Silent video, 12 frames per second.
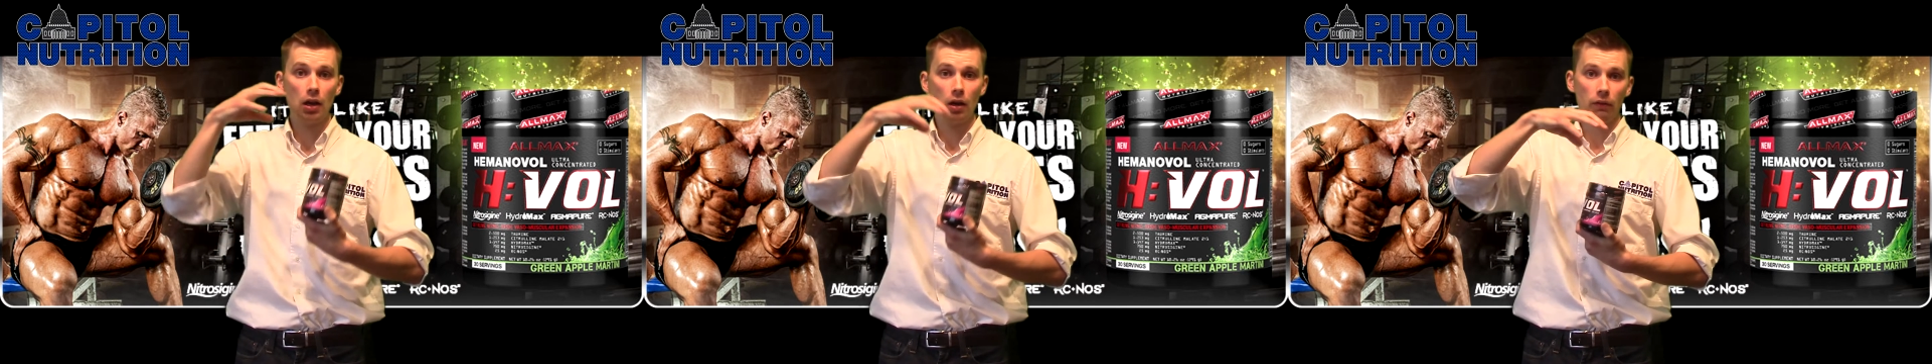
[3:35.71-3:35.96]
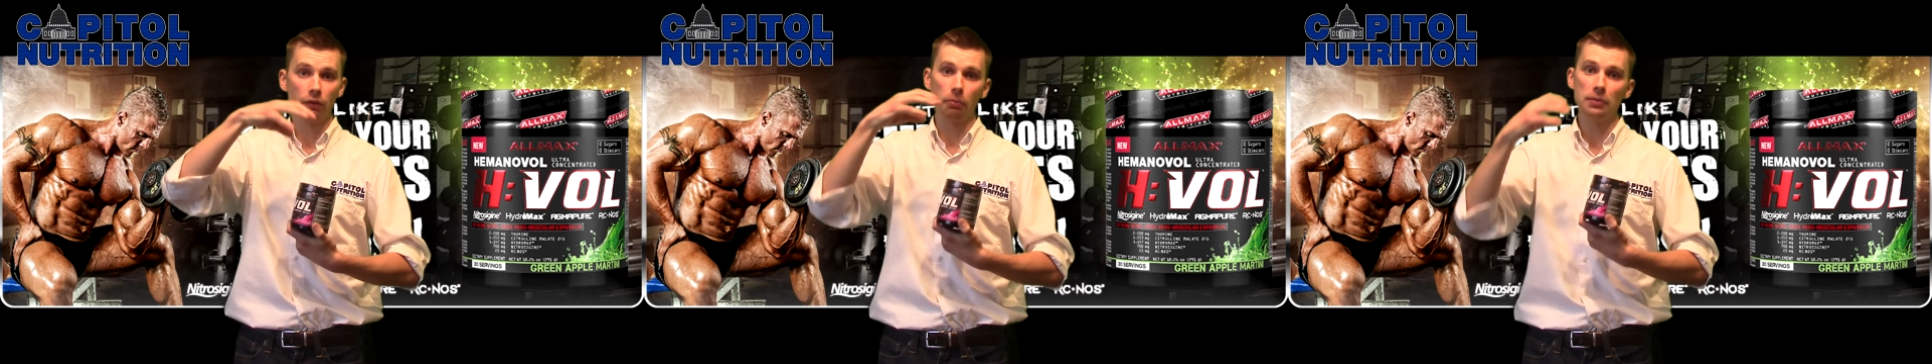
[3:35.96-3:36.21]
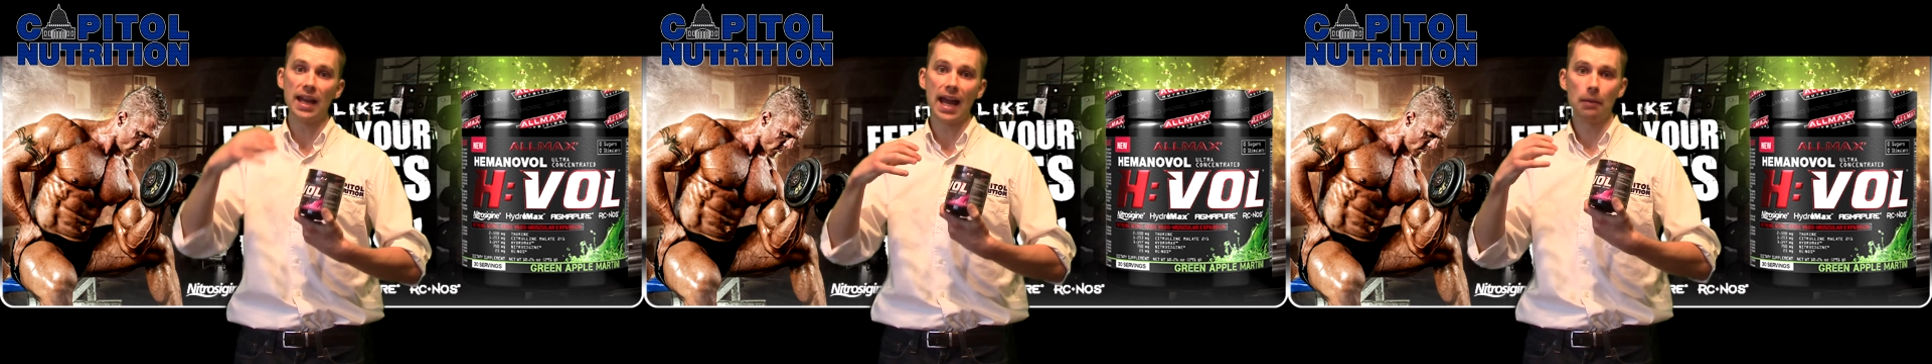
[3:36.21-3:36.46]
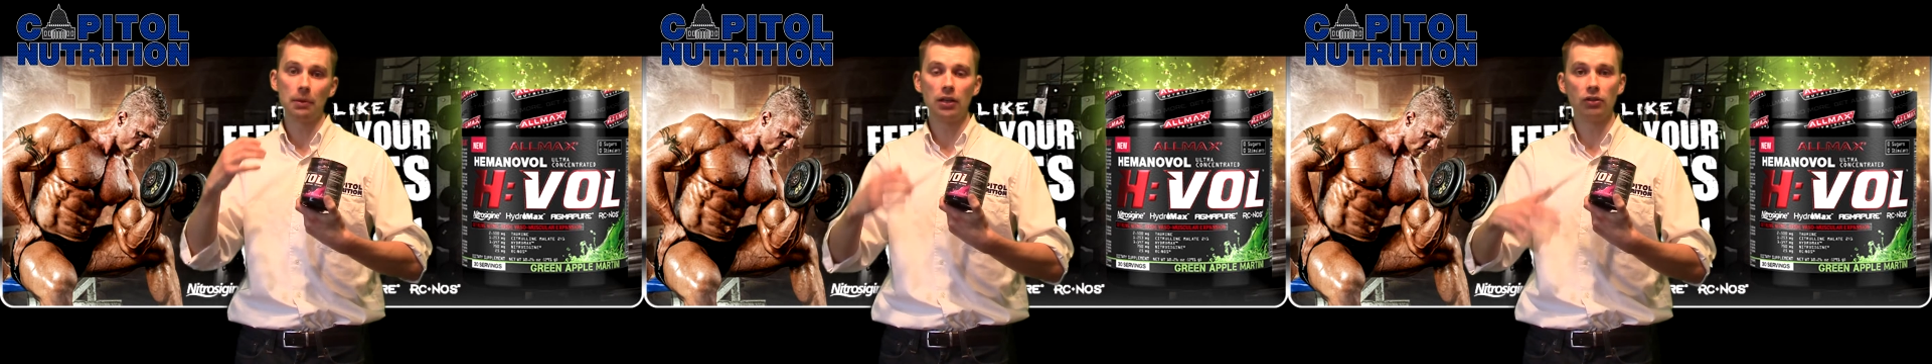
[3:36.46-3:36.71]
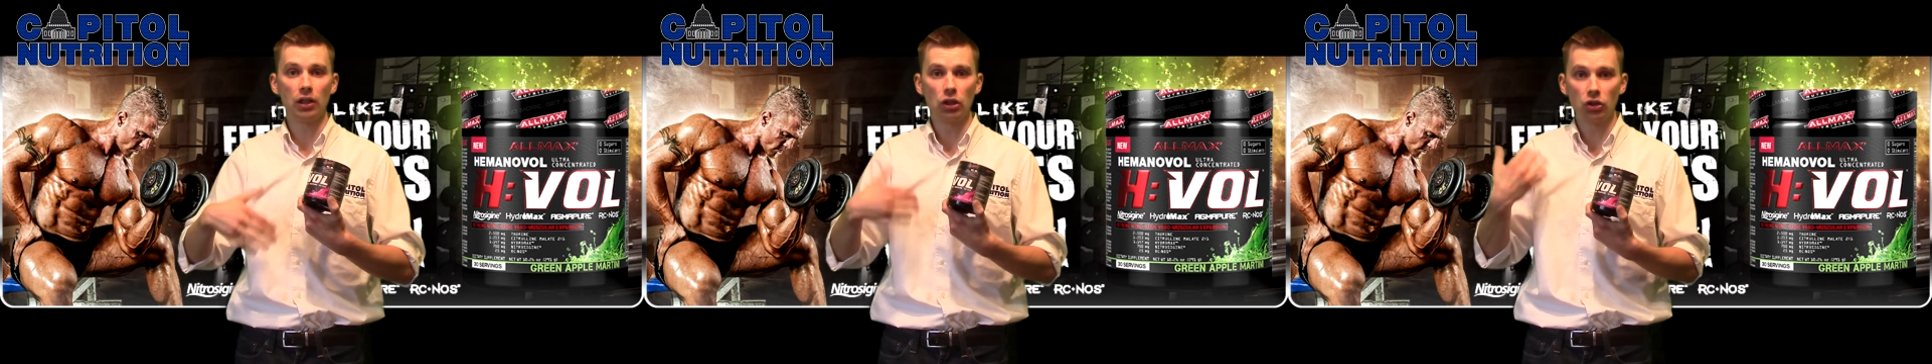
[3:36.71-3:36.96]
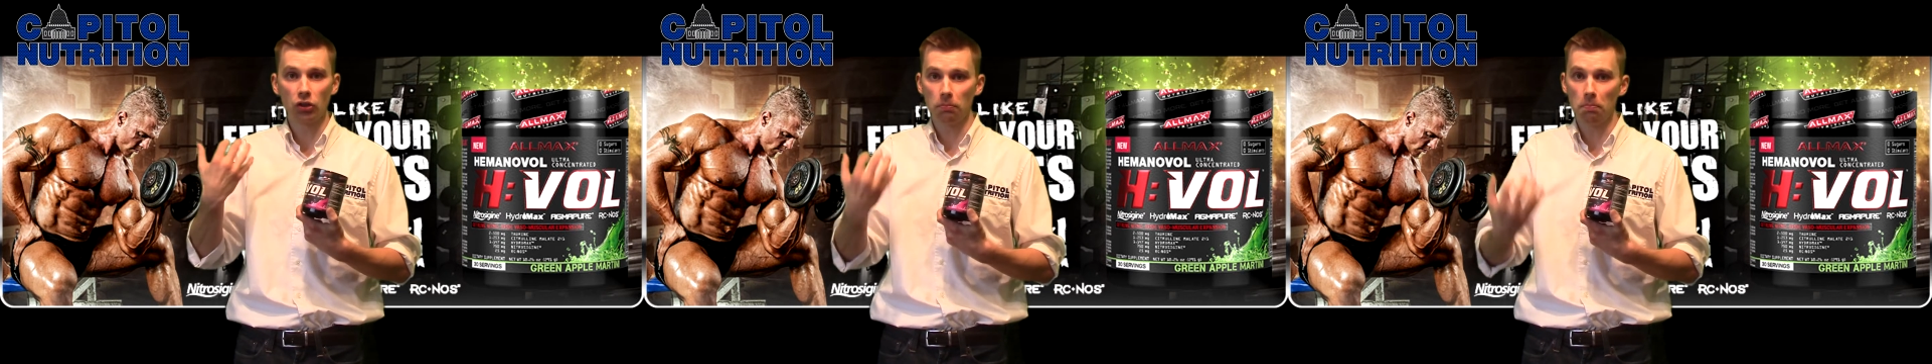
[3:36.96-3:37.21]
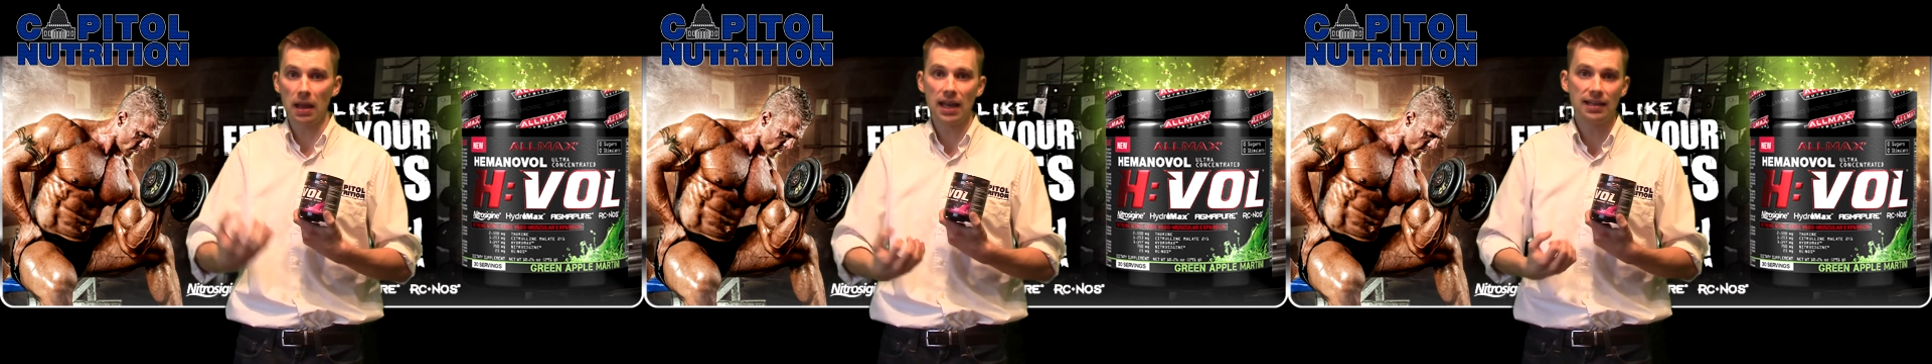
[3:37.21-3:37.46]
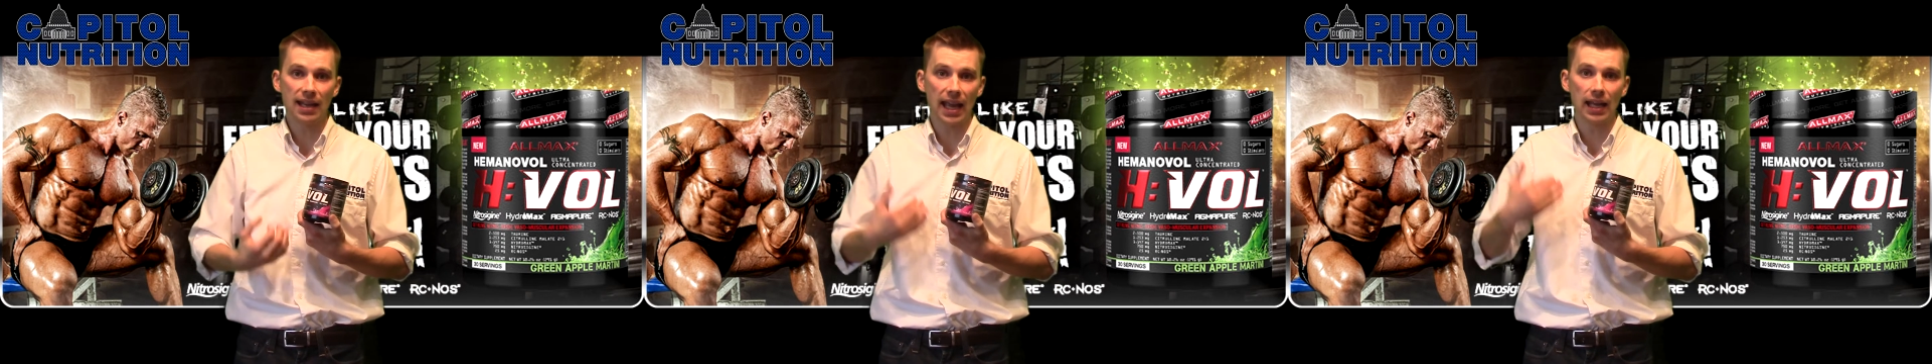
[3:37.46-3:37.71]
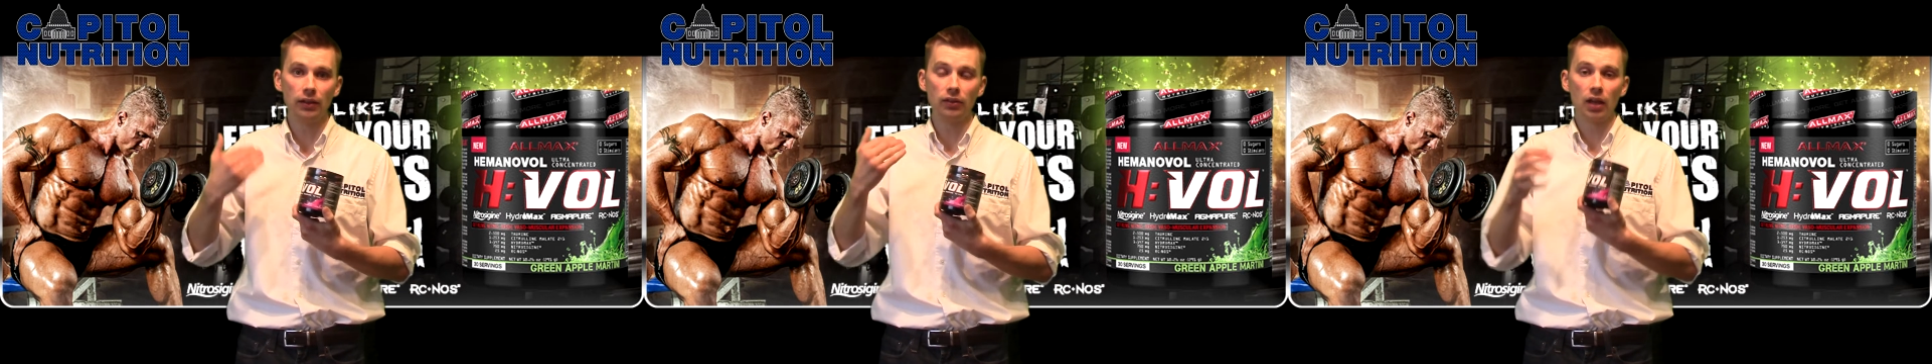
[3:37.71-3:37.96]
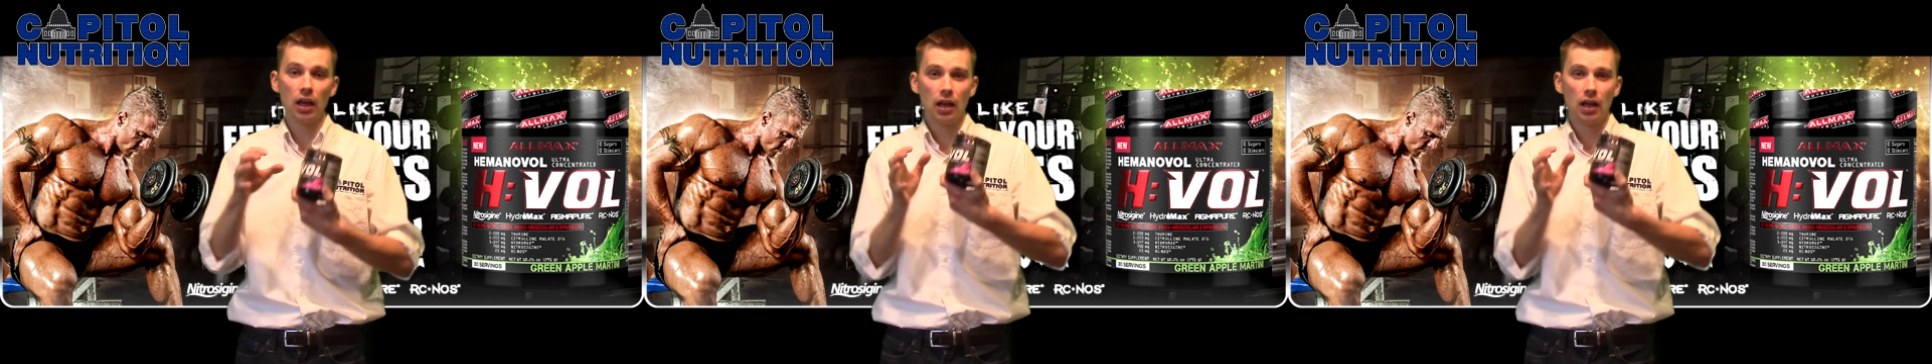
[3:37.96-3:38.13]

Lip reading: from damage, and it just maintains